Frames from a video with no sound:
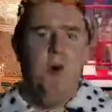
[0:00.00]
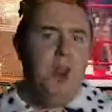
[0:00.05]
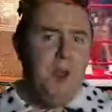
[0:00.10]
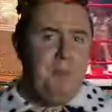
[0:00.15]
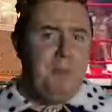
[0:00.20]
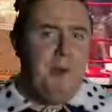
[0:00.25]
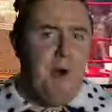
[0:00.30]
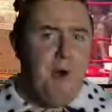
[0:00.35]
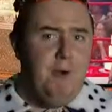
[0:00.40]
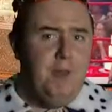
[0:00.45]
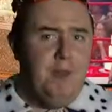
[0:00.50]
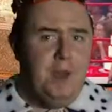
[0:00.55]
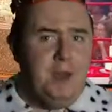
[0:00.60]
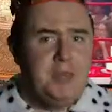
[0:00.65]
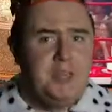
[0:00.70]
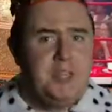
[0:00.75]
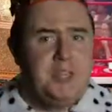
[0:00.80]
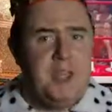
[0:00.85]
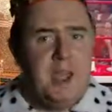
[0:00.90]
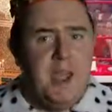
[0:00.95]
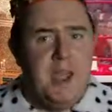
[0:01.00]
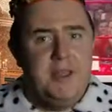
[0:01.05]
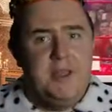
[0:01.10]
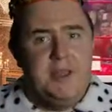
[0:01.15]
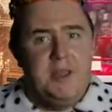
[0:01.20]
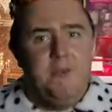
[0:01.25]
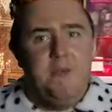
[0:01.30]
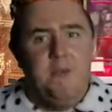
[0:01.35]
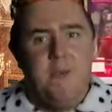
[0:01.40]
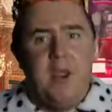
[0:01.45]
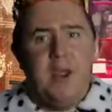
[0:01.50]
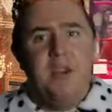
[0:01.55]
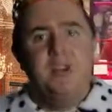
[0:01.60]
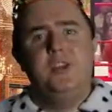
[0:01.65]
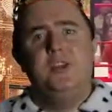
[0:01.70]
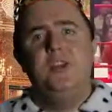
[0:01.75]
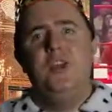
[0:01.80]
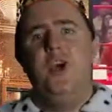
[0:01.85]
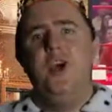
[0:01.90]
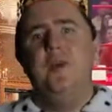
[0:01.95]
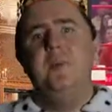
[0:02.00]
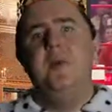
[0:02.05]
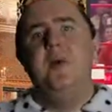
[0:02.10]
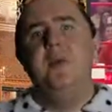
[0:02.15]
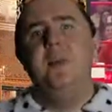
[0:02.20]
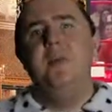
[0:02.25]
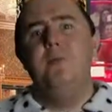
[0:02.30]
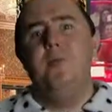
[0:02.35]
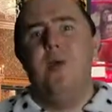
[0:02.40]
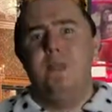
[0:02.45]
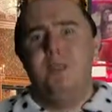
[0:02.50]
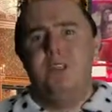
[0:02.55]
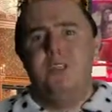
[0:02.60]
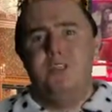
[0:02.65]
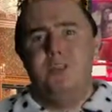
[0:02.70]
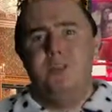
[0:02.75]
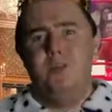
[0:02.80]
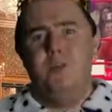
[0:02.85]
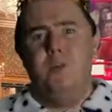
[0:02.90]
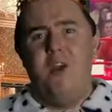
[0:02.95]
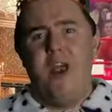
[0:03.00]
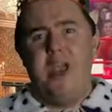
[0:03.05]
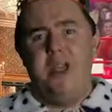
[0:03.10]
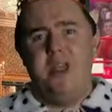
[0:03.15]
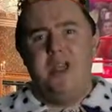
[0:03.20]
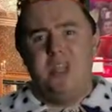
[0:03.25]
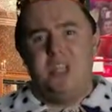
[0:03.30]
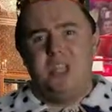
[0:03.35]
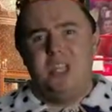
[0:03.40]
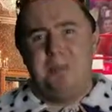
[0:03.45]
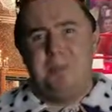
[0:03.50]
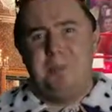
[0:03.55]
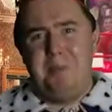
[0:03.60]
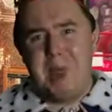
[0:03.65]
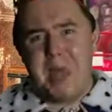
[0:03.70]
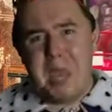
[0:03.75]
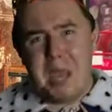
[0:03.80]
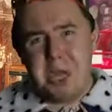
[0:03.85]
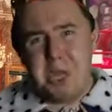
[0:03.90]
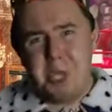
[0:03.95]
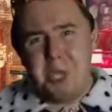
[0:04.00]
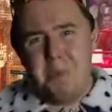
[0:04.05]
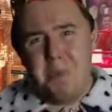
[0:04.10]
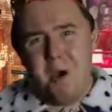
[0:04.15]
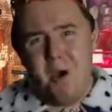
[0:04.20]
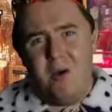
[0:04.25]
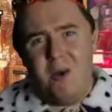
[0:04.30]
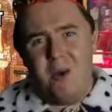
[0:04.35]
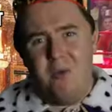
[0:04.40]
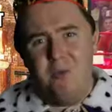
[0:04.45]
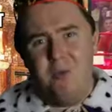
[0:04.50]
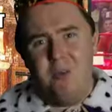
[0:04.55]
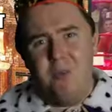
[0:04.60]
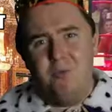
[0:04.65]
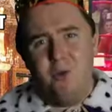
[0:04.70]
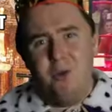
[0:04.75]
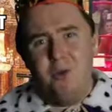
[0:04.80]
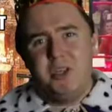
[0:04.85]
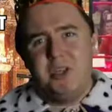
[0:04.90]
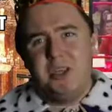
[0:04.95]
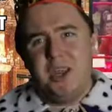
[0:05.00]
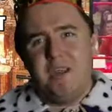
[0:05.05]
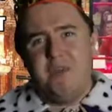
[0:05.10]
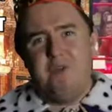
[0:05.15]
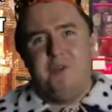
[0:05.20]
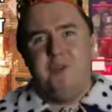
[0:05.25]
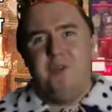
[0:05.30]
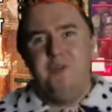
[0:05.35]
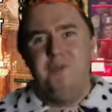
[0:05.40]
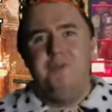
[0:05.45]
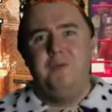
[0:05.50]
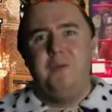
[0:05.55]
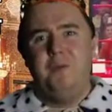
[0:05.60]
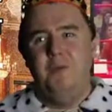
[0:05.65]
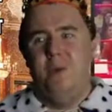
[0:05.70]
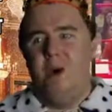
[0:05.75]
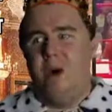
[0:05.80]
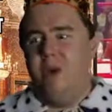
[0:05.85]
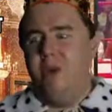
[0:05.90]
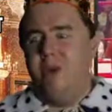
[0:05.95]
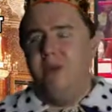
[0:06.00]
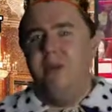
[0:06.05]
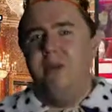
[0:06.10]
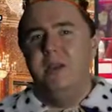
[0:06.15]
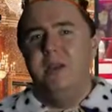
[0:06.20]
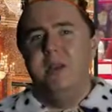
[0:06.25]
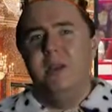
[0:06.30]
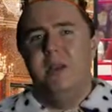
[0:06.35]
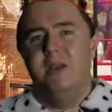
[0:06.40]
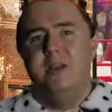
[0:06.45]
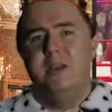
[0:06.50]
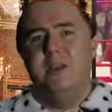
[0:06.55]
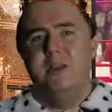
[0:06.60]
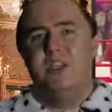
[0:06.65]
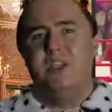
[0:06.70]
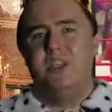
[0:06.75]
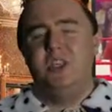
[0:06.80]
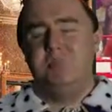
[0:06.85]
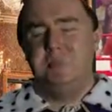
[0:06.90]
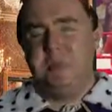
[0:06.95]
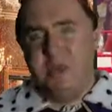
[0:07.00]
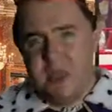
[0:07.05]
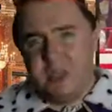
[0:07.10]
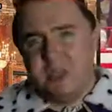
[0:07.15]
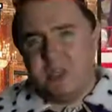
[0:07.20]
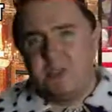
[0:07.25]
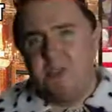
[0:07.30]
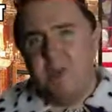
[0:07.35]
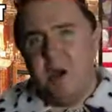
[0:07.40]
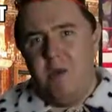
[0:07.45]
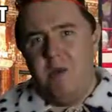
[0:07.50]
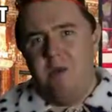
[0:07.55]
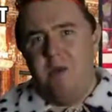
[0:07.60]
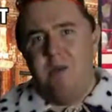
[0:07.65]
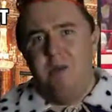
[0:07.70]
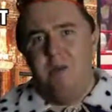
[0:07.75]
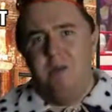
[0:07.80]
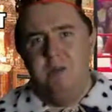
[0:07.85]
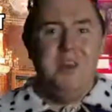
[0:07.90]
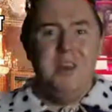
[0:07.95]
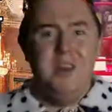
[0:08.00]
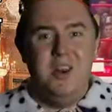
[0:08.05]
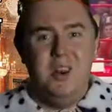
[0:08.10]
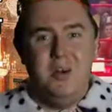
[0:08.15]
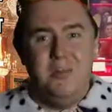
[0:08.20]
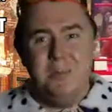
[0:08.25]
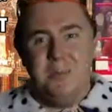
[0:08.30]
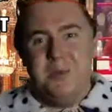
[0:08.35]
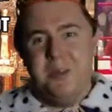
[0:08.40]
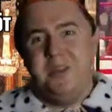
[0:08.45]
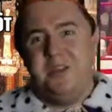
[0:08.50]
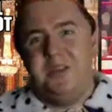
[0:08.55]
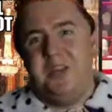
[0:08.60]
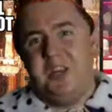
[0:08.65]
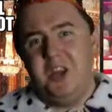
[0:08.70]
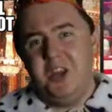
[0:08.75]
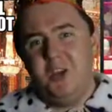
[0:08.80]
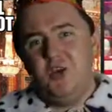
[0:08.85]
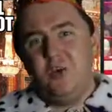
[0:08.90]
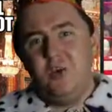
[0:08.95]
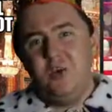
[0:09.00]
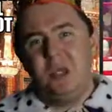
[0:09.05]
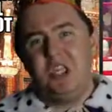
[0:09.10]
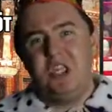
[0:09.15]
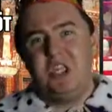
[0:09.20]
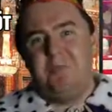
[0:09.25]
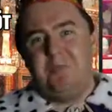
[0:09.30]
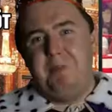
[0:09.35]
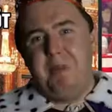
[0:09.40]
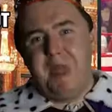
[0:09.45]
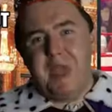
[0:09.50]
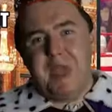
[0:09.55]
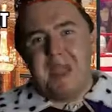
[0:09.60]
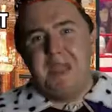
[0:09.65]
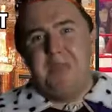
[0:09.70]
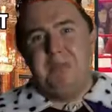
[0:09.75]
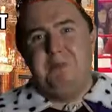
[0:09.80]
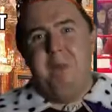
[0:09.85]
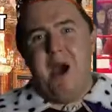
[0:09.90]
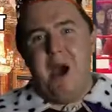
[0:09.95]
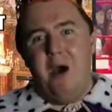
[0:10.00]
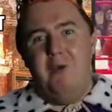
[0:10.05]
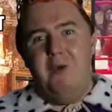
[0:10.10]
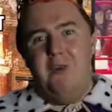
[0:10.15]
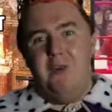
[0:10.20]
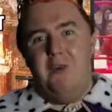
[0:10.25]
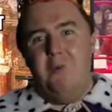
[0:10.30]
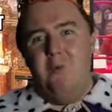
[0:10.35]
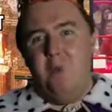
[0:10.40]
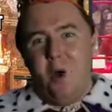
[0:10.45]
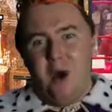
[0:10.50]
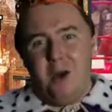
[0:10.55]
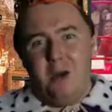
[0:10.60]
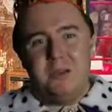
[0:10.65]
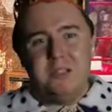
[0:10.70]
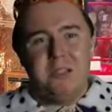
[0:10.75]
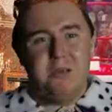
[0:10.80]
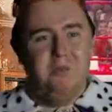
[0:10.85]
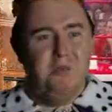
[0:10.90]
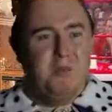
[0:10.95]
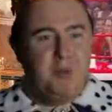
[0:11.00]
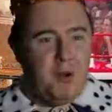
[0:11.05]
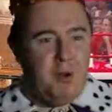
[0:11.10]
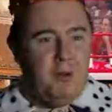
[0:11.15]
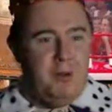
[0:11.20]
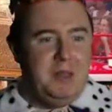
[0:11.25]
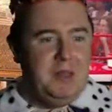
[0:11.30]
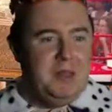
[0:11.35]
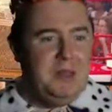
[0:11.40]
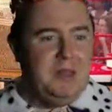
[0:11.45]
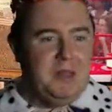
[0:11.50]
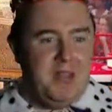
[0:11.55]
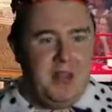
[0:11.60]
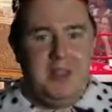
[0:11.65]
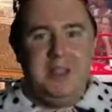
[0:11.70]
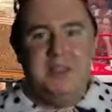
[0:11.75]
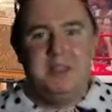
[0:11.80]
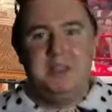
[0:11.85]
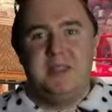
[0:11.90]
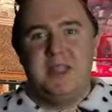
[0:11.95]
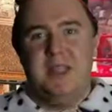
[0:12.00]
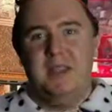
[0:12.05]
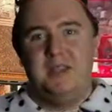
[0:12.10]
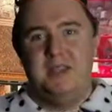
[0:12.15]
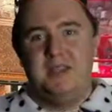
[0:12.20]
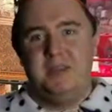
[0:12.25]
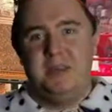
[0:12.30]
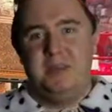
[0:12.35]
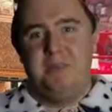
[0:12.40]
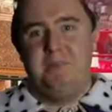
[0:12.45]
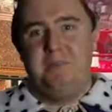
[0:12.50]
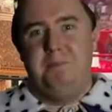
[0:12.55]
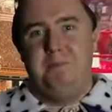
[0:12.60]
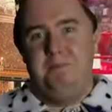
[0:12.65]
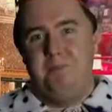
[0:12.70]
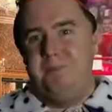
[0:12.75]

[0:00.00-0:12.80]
What about that sign that read, "Nobody wants to ride Space Mountain with Rusev"? For one, it's Space Mountain. And number two, Space Mountain was and probably still is, thanks to the